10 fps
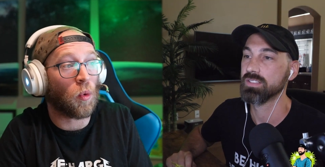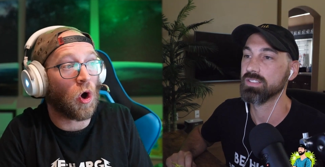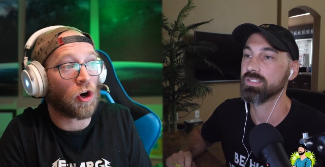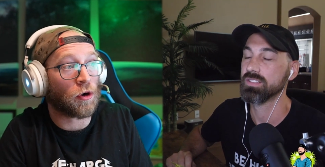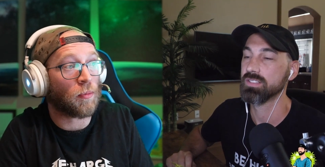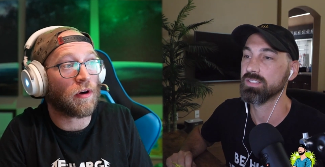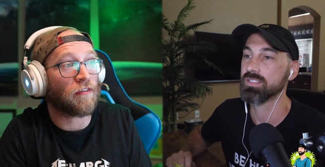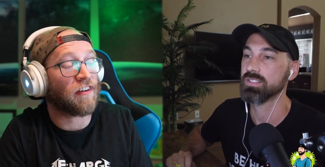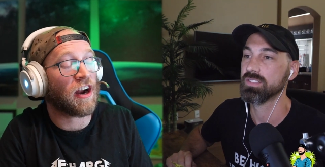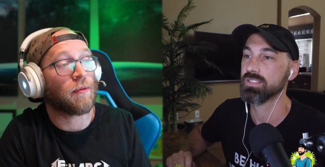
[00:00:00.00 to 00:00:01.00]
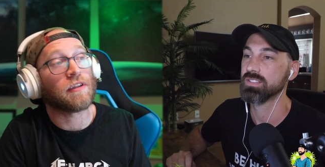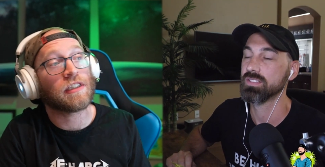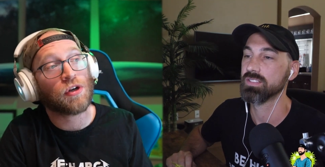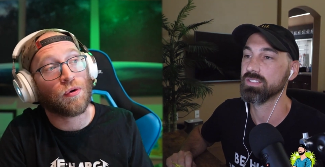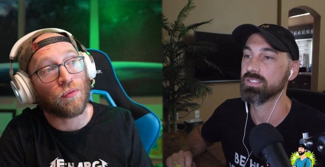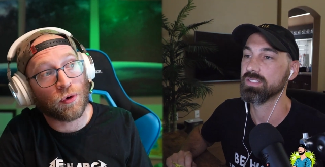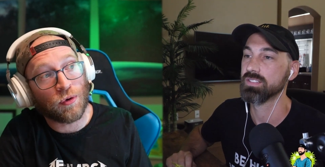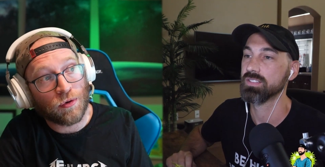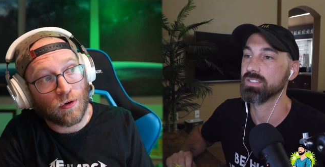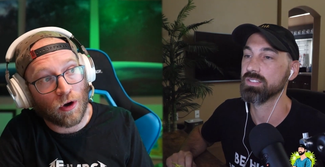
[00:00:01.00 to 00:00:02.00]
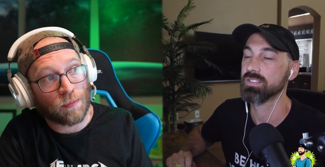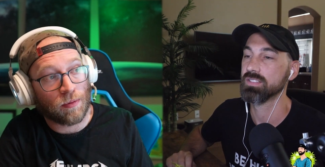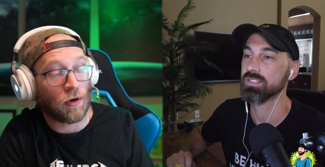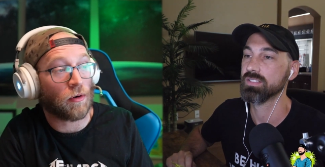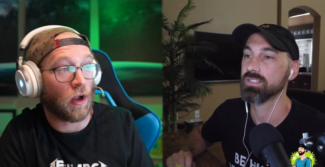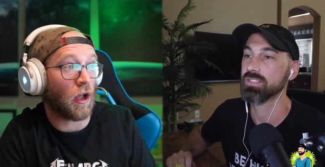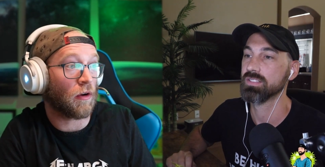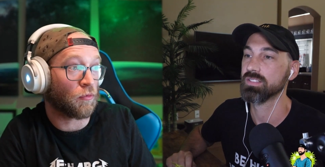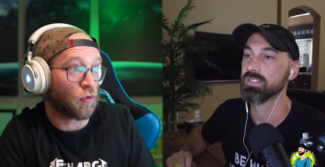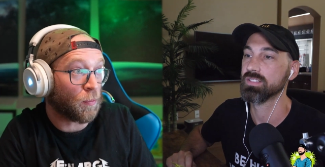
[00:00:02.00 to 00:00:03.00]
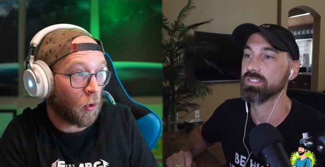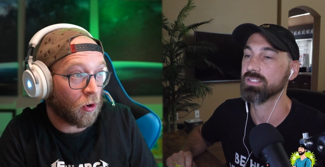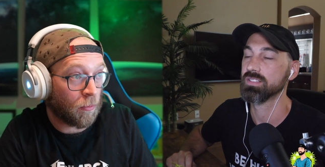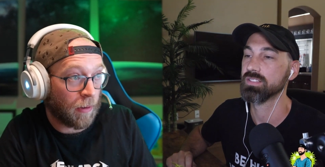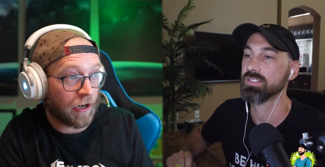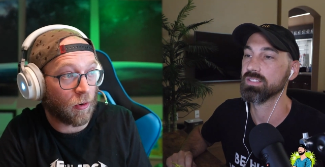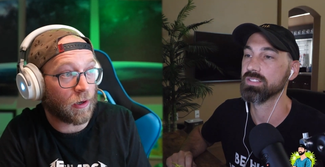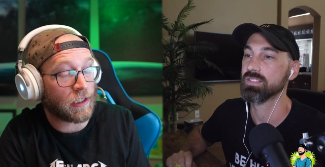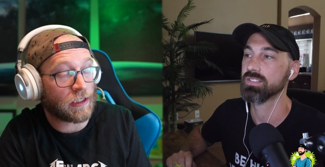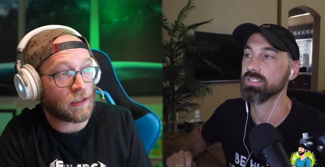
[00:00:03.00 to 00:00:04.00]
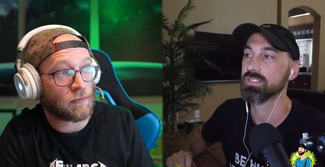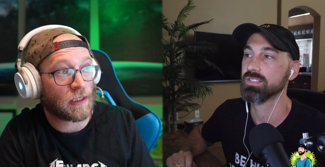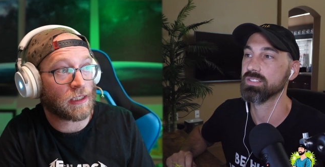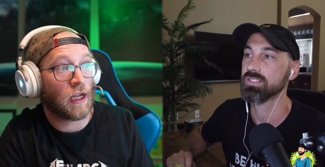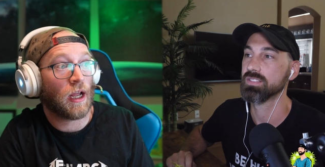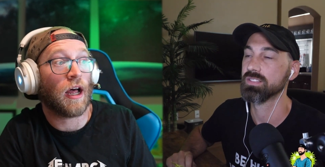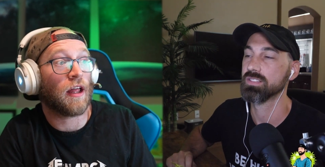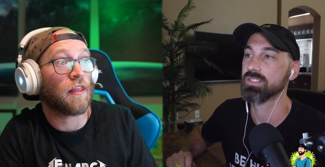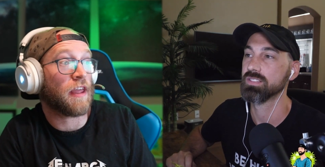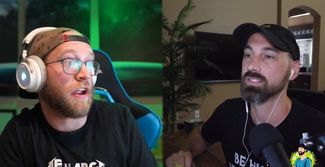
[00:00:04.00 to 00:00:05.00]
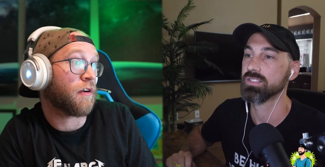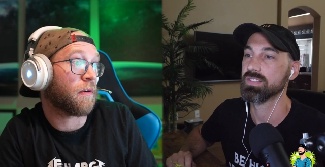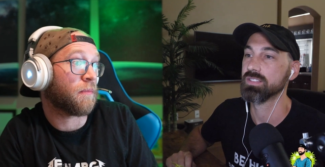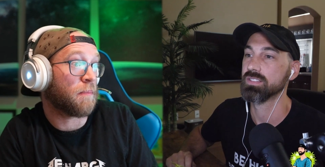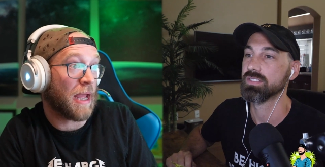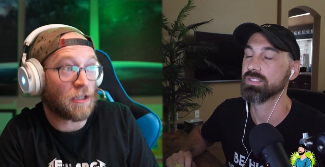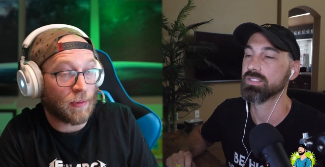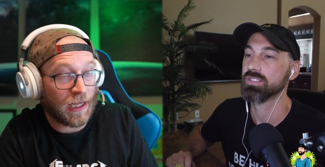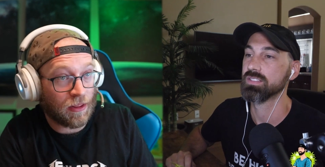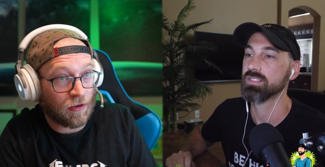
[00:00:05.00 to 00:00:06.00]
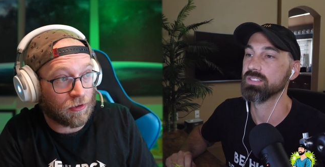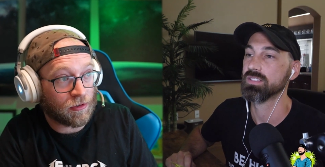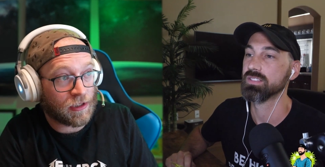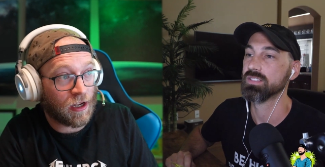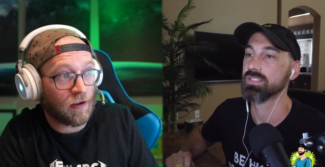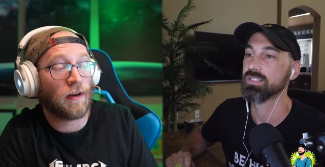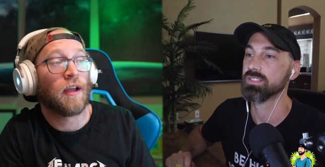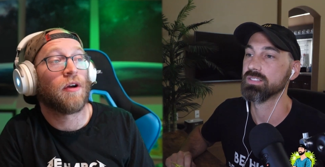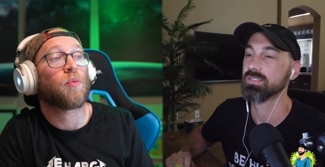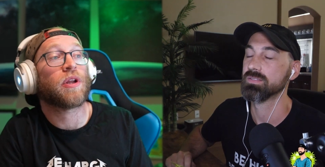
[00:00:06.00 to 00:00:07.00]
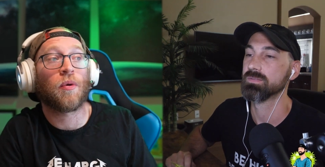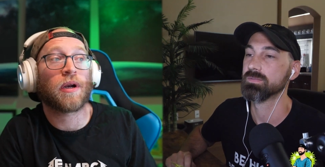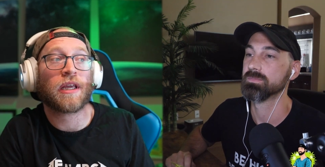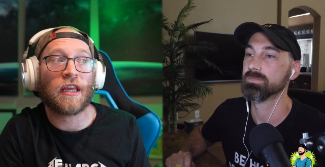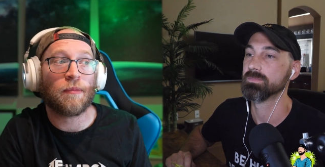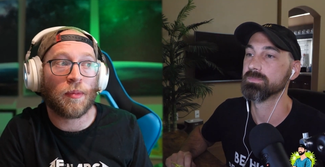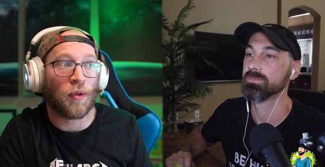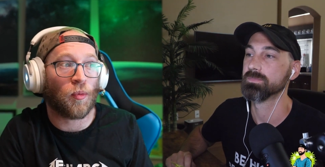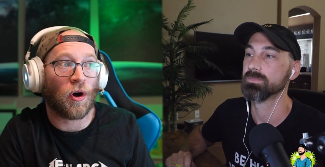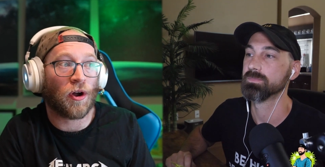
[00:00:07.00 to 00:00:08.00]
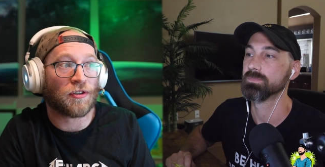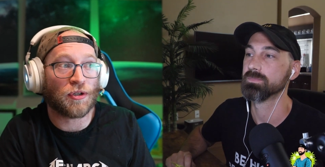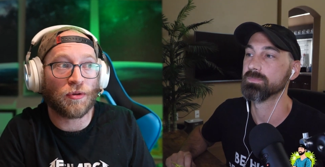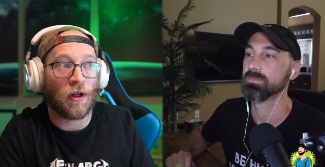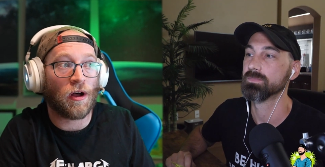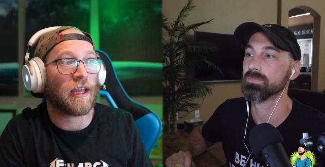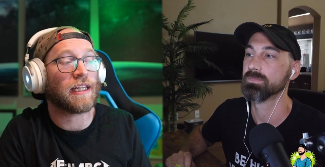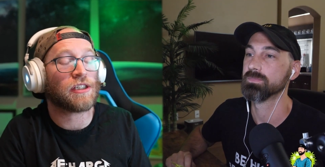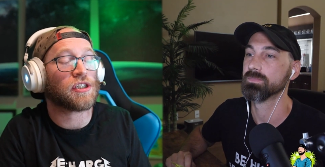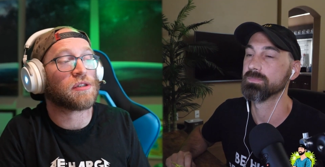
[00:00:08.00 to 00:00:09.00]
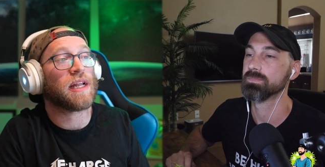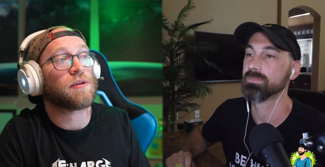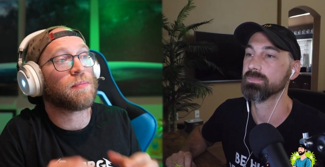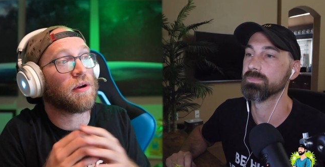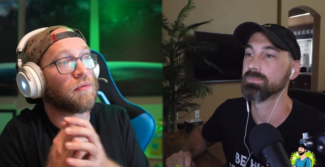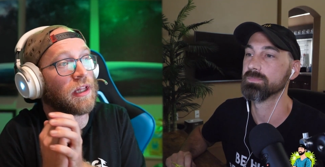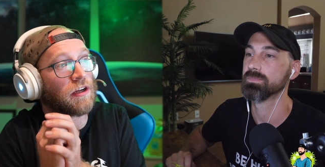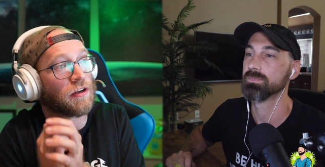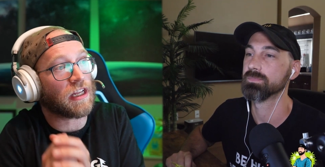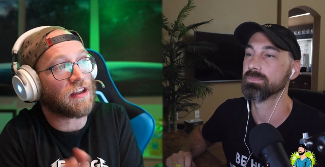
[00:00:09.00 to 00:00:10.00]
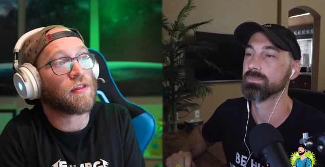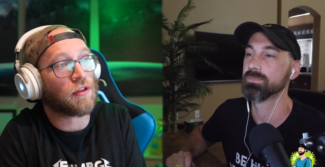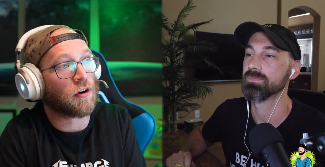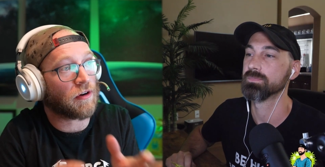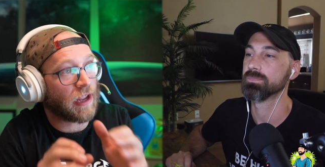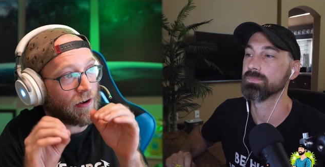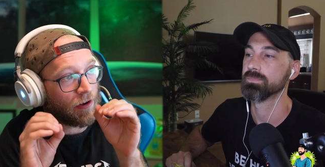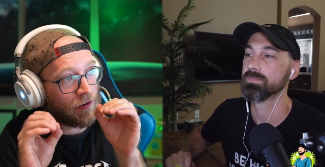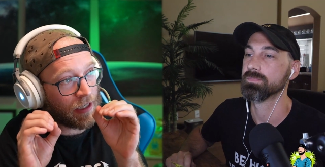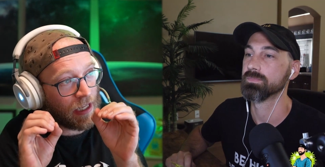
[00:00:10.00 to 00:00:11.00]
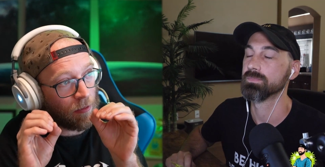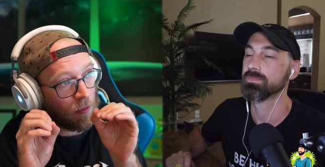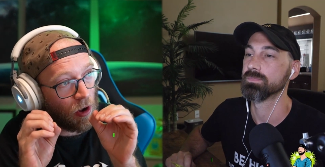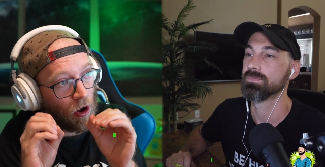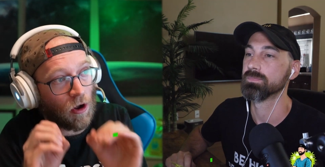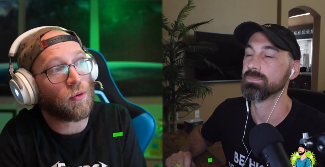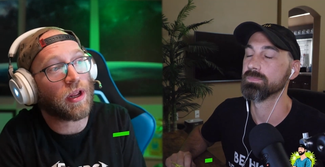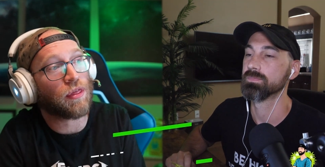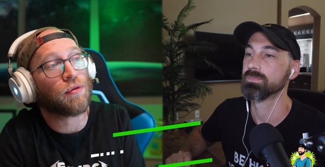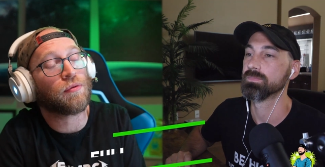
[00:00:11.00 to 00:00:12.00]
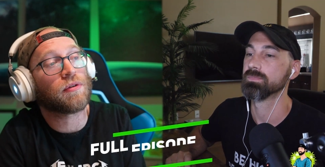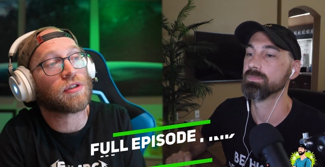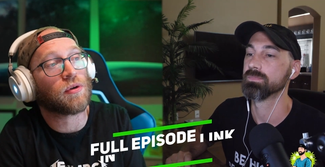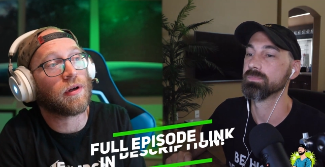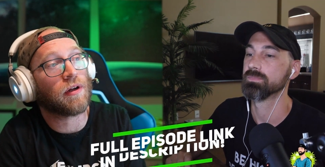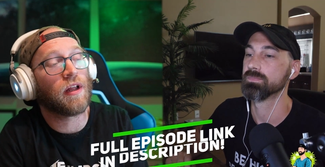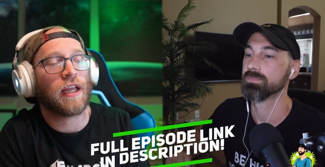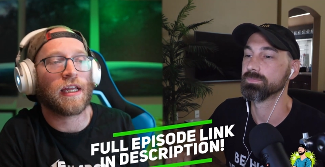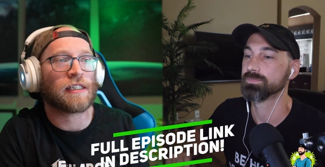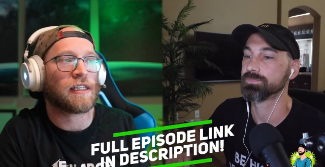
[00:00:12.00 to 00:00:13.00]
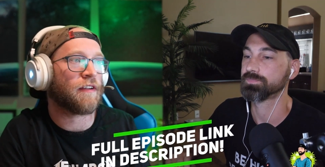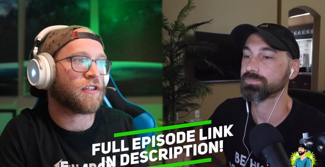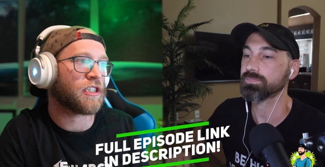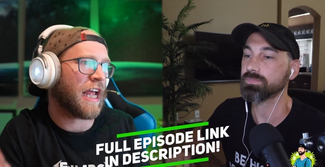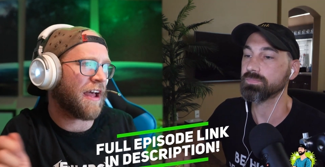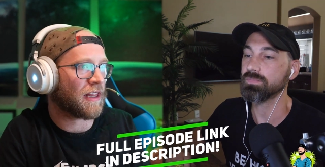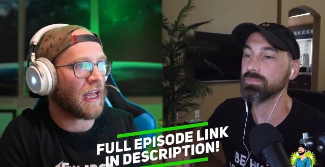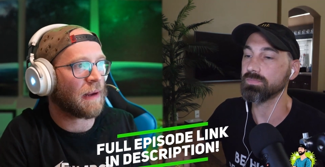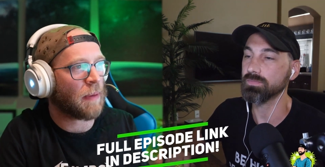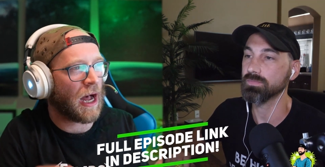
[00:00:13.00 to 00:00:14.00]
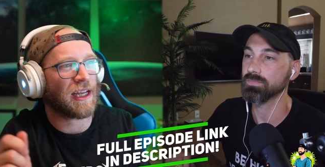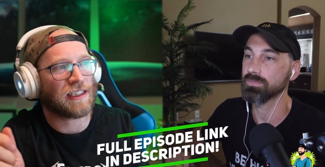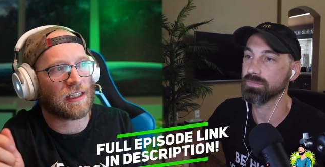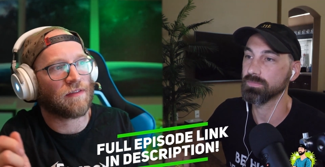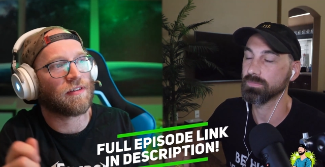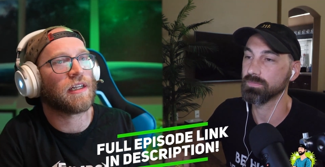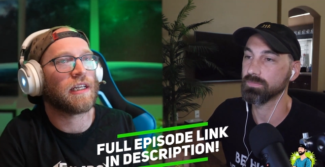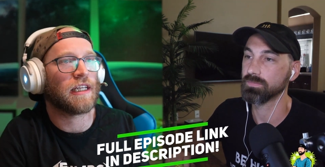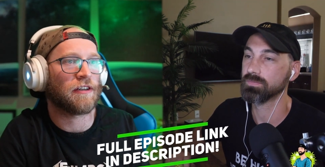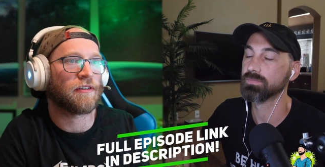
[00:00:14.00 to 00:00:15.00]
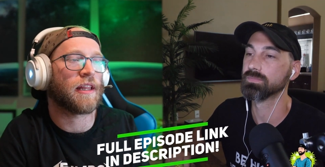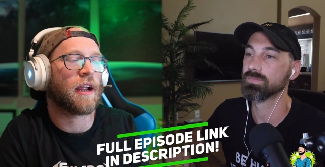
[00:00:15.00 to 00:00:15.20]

Speaker 1: a waterborne environment. These are root growth or uh, root-borne microorganisms. Uh, they are meant to be in the root zone. We don't want to keep them in the water too long. It's just meant to be a really good, even, thorough carrier to get them all the way through the soil instead of just having like pockets of it here and